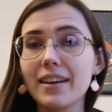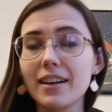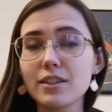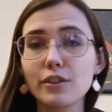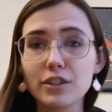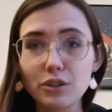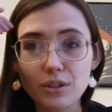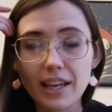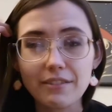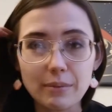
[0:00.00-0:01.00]
As long as you
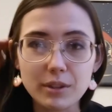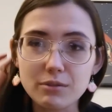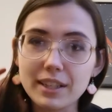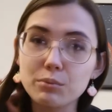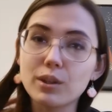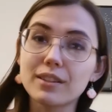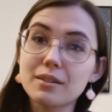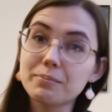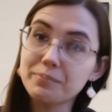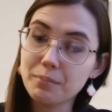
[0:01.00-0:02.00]
save up the red
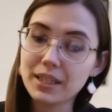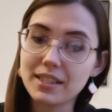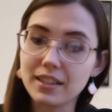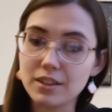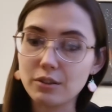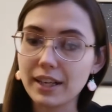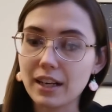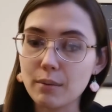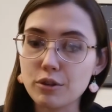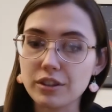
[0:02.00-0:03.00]
ones, Pixie is a great
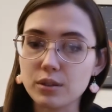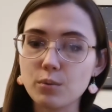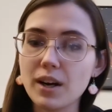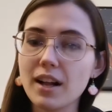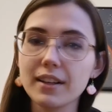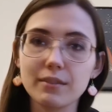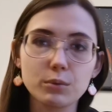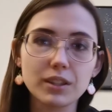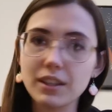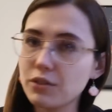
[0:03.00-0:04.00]
option as well.
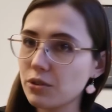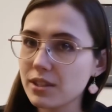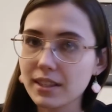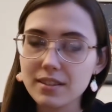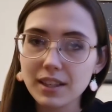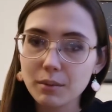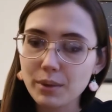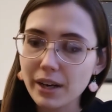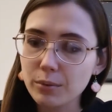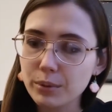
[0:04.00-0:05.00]
We'll give you 16
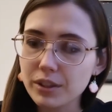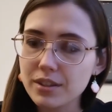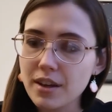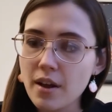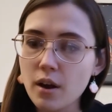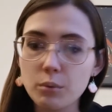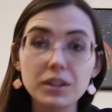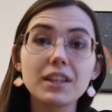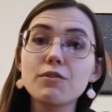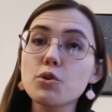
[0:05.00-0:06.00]
brown books,
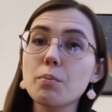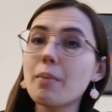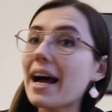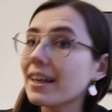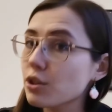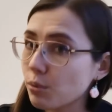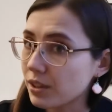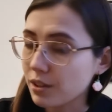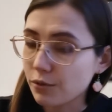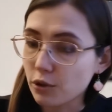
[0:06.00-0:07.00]
we'll give you back
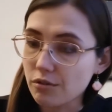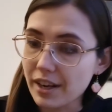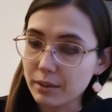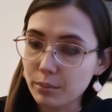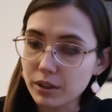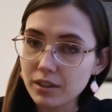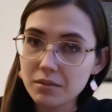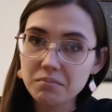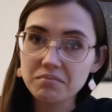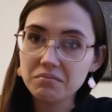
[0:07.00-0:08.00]
24 red books,